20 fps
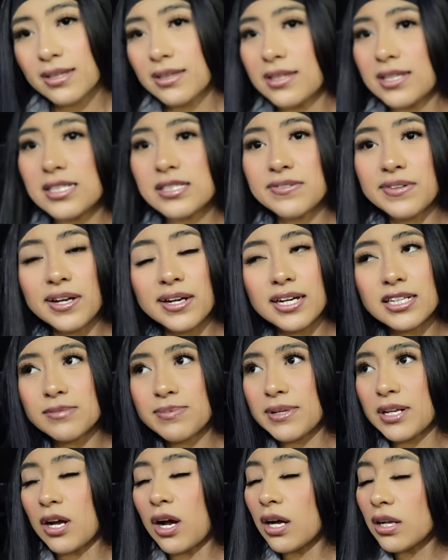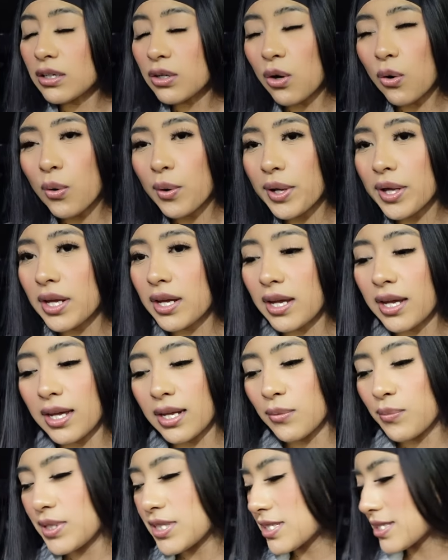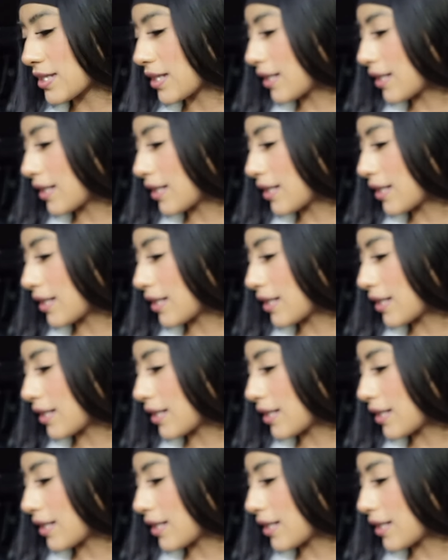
this vlog has been ongoing and we just